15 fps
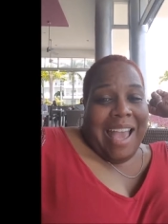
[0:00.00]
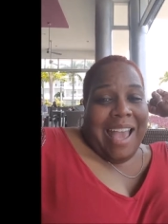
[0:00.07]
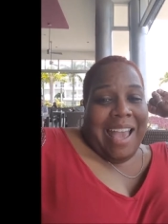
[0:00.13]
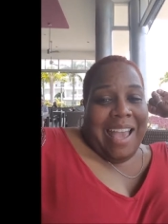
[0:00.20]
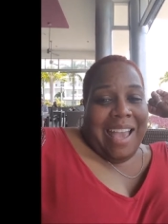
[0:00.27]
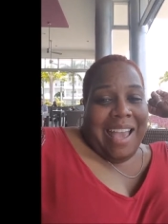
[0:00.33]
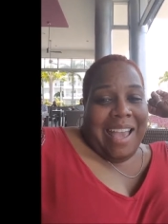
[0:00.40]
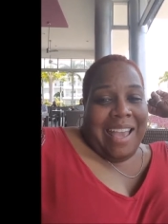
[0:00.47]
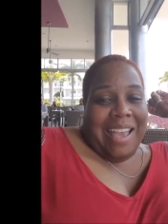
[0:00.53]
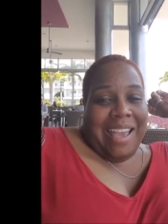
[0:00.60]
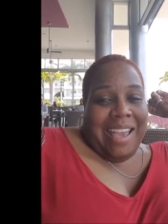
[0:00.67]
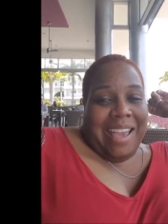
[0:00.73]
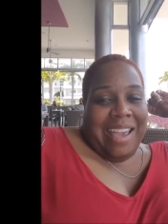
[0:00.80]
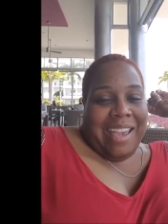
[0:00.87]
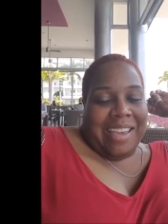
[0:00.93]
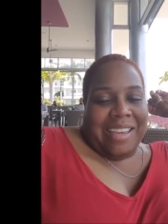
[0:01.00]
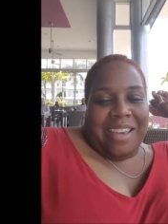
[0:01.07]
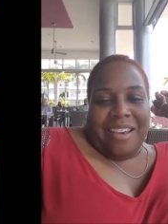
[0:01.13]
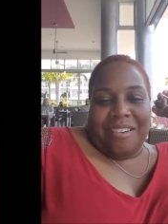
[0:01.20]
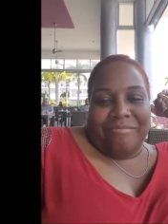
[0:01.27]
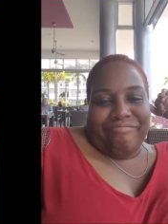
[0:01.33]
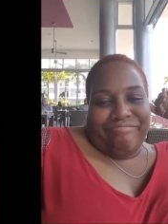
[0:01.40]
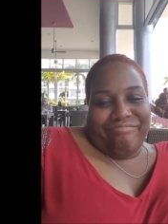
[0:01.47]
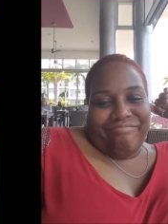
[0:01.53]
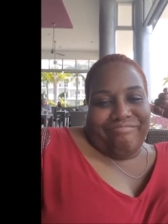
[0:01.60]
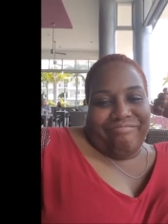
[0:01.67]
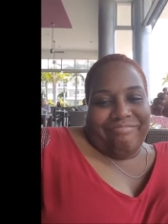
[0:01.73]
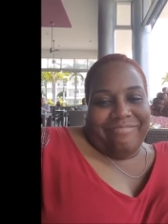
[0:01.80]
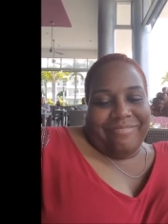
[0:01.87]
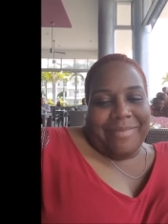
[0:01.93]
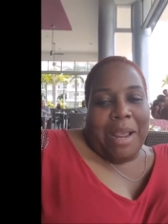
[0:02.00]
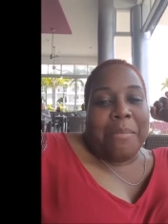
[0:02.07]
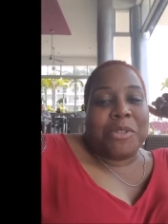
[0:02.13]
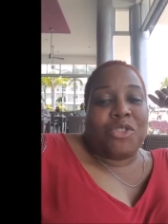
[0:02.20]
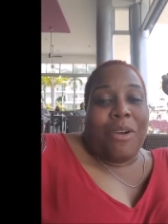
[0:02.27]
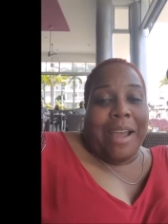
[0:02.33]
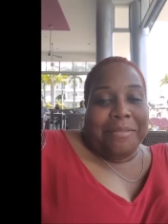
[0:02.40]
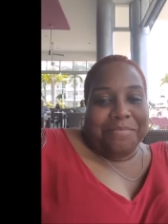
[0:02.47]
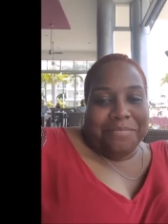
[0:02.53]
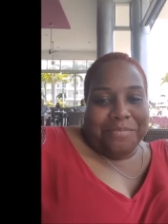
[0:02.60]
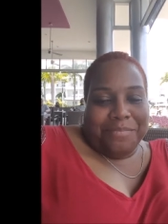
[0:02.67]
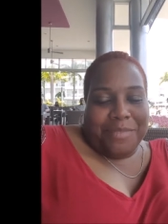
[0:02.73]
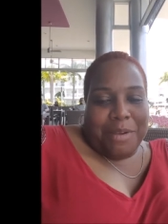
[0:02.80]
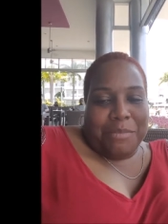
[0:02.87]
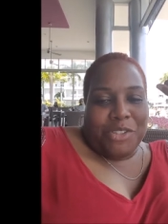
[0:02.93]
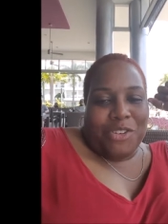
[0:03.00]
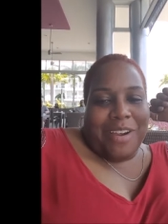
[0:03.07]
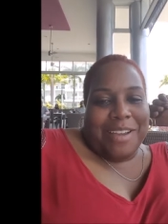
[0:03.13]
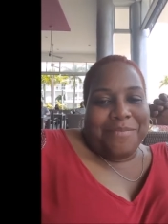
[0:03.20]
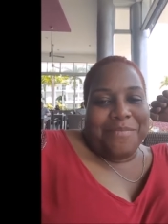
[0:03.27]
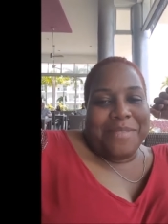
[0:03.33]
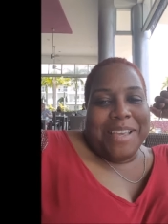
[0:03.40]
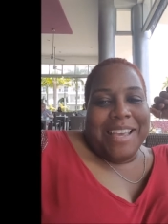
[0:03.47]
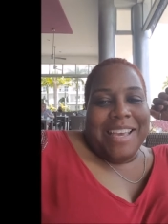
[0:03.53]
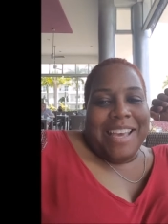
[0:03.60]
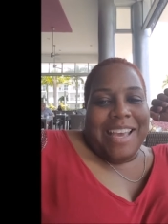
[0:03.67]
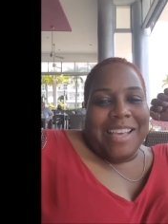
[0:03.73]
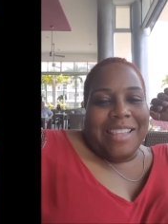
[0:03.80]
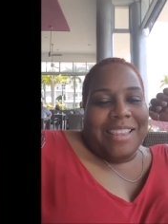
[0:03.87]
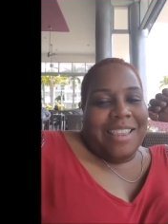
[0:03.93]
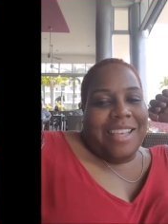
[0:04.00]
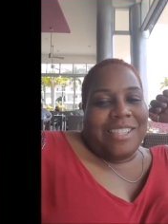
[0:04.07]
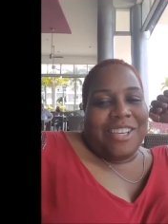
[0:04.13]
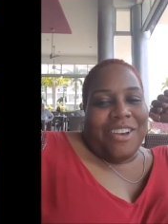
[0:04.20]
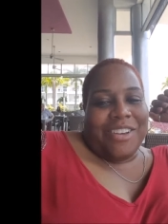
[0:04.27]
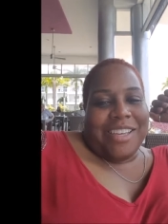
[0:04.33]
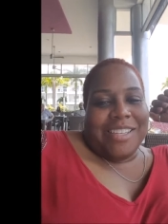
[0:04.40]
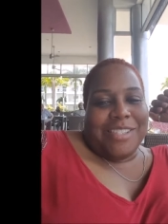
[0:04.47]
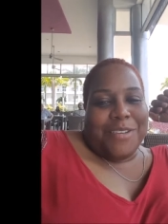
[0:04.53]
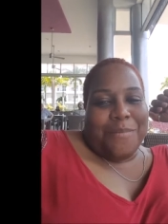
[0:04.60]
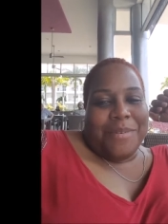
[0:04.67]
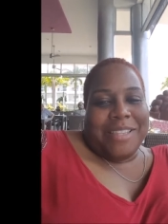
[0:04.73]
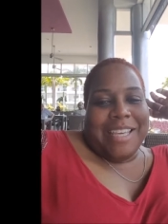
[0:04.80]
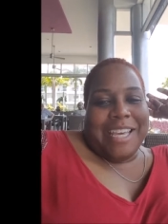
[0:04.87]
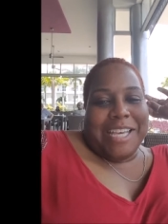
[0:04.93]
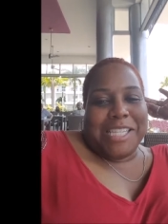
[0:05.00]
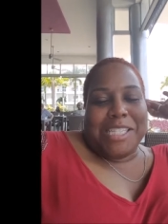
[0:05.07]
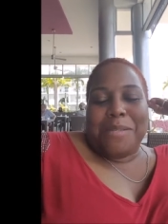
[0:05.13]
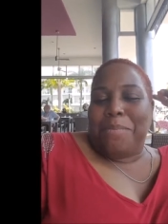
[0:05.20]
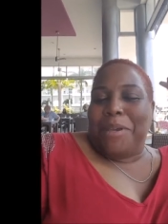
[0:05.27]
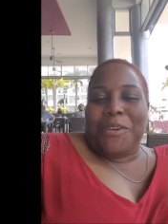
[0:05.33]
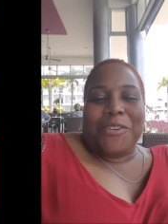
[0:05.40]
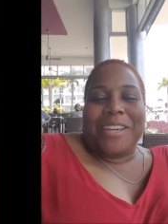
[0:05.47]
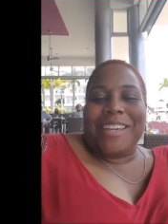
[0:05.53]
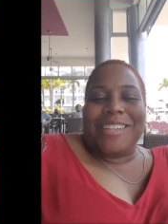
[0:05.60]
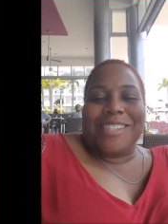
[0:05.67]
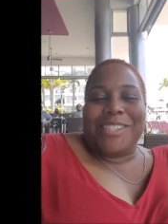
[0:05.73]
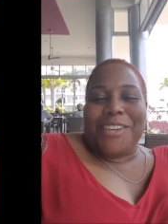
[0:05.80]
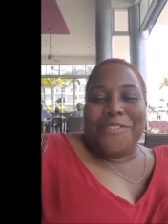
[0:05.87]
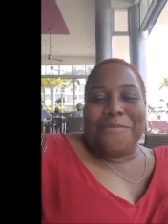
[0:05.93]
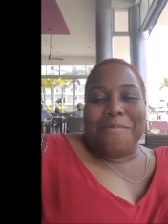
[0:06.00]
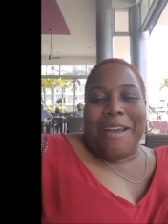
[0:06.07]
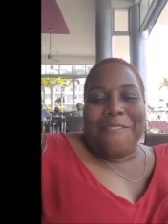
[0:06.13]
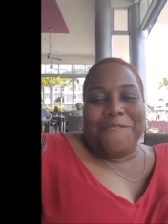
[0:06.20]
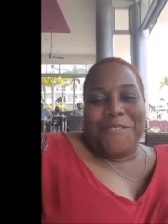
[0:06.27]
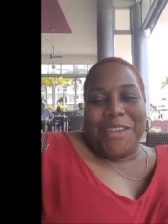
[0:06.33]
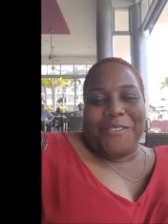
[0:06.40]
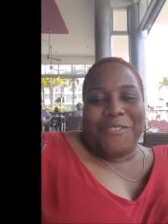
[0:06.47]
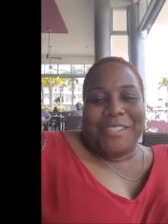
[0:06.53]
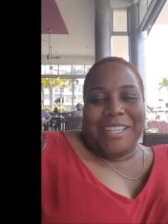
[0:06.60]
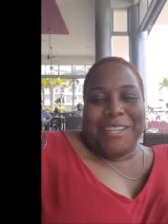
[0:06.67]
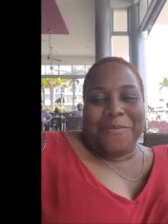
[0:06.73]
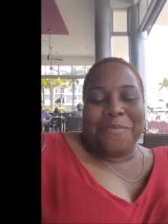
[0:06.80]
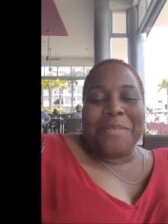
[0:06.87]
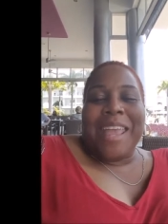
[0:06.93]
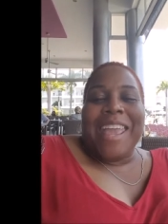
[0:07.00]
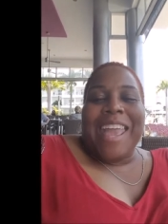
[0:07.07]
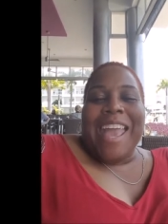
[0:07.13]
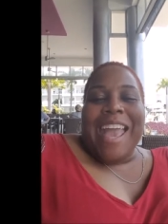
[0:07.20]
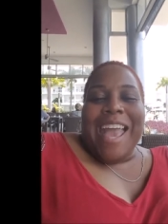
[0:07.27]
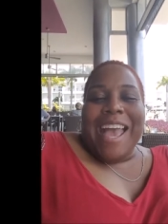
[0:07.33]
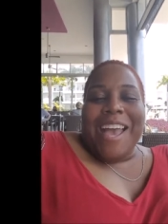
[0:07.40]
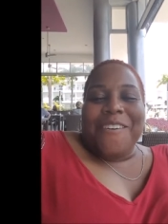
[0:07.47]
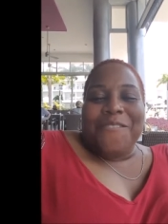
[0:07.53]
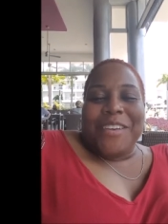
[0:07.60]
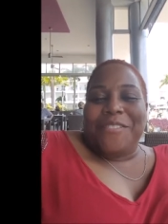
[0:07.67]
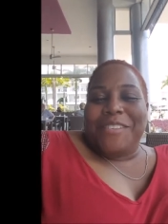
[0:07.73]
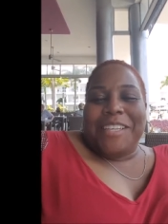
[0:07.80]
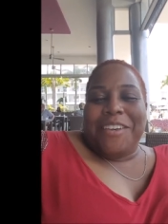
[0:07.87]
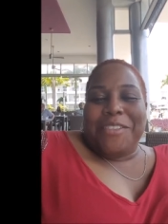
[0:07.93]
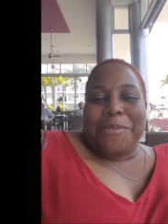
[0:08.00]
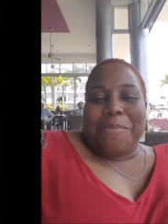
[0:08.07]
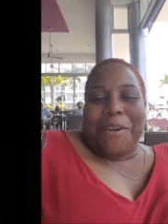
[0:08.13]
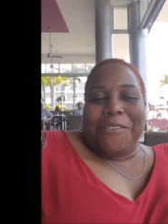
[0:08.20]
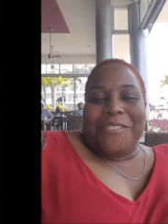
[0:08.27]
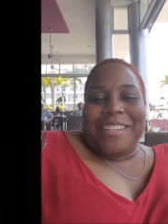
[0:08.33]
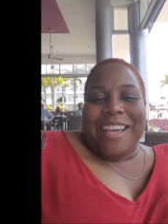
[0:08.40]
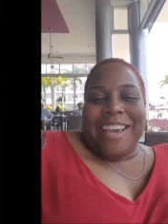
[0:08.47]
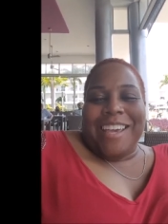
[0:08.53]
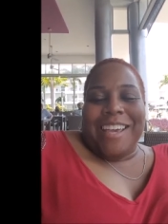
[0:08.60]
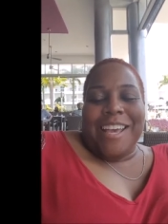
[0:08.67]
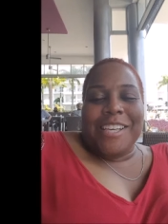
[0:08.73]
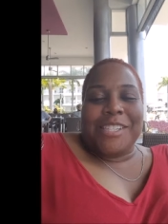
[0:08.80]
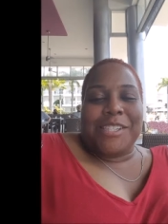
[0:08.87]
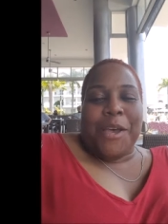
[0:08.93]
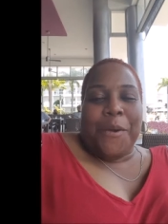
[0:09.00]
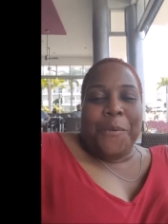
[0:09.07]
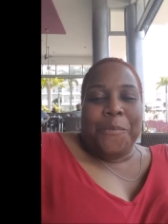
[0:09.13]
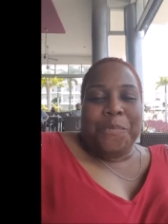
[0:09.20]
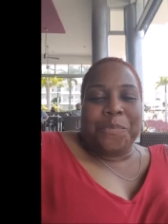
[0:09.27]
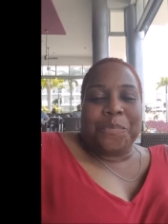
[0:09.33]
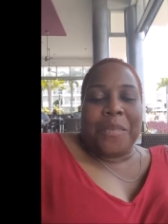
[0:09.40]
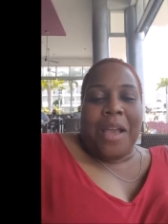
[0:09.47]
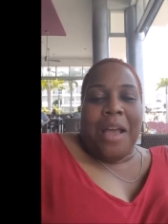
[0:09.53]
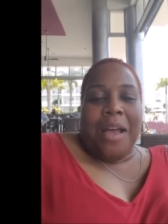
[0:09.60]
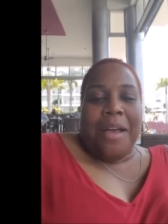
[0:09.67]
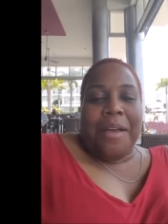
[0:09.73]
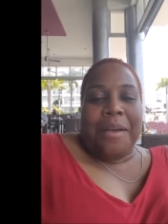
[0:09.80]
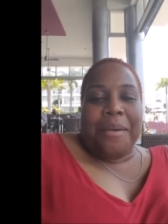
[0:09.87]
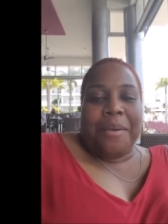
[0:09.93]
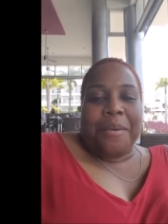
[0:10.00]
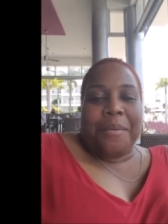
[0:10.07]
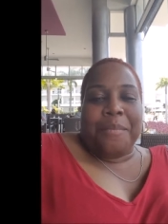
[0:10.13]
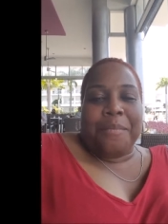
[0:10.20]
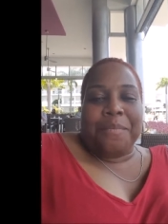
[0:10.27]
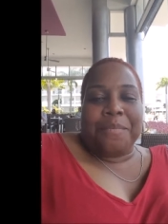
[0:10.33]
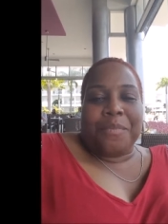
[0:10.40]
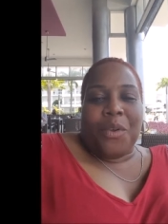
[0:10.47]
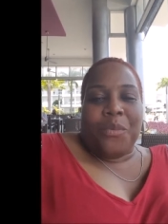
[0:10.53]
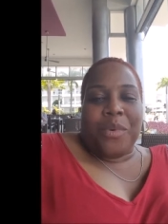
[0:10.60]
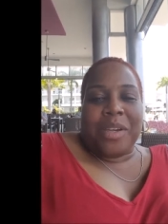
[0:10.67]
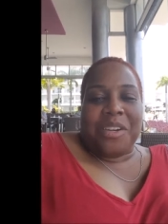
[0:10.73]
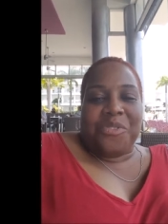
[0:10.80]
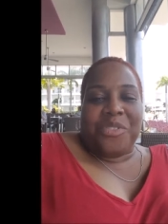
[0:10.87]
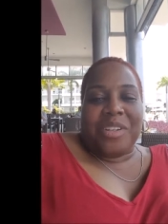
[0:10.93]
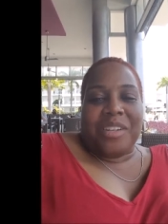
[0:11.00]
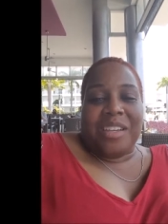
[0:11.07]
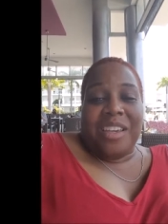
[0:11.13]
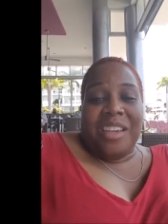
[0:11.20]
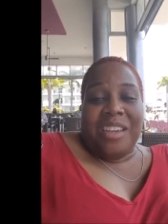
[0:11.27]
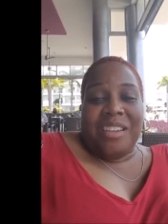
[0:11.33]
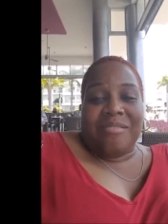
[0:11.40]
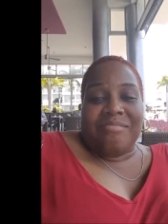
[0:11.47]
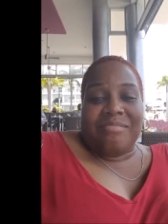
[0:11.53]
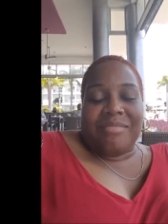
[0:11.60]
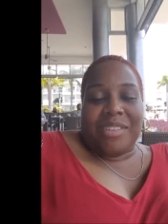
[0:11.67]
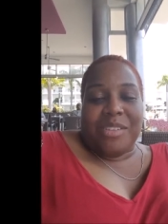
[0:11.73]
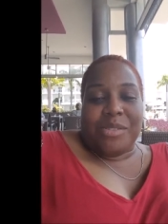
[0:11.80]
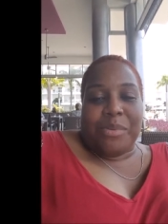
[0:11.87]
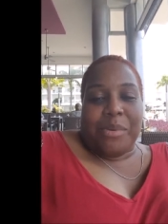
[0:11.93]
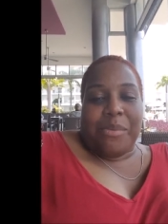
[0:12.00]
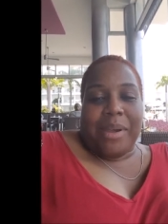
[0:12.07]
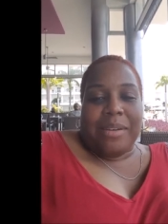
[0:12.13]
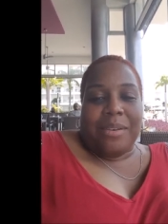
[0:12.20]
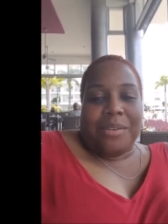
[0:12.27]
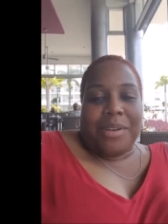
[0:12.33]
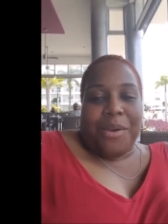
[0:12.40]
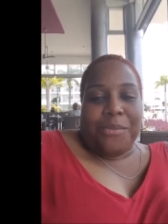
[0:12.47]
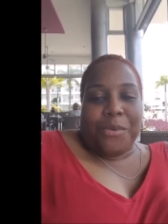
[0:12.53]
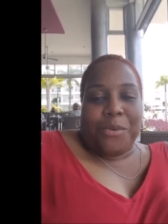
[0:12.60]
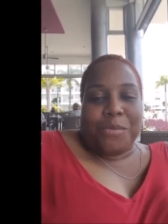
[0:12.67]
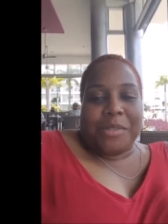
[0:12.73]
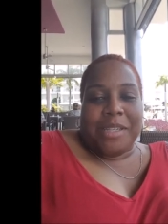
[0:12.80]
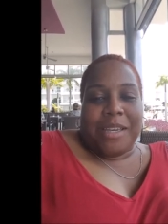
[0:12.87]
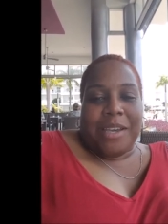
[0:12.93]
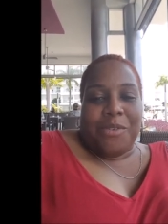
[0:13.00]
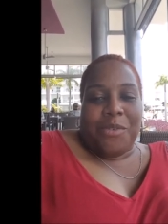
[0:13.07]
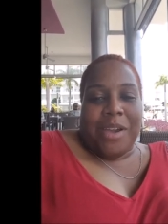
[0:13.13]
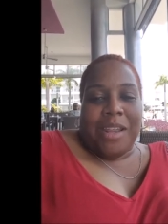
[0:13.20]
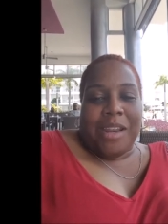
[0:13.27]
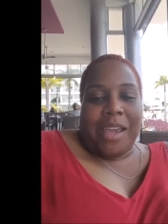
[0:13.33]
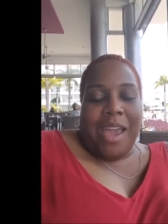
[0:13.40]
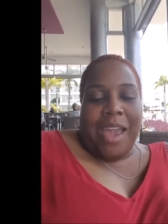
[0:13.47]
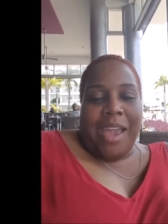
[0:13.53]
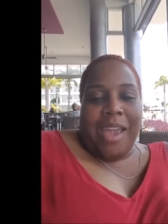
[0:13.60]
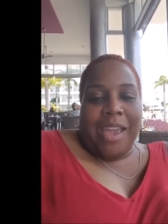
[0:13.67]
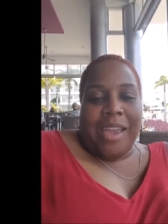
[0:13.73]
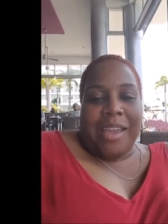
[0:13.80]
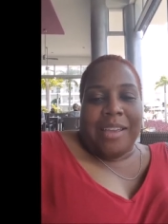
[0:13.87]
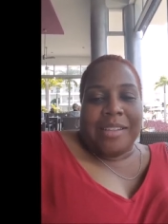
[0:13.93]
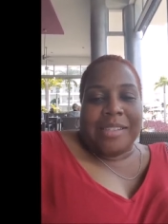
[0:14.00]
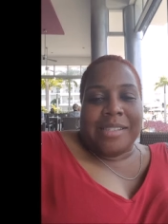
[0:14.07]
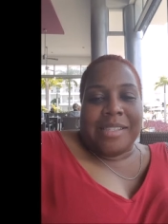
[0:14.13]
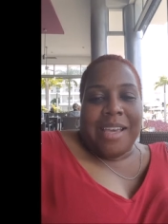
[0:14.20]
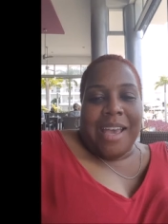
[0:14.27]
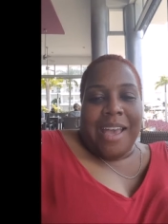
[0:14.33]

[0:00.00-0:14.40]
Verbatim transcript: I, yeah. I'm going to try. I'm going to try. Let y'all get some of the experience of my 50th, 50th birthday. So, um, we're getting ready to eat because we're waiting on our room to get ready and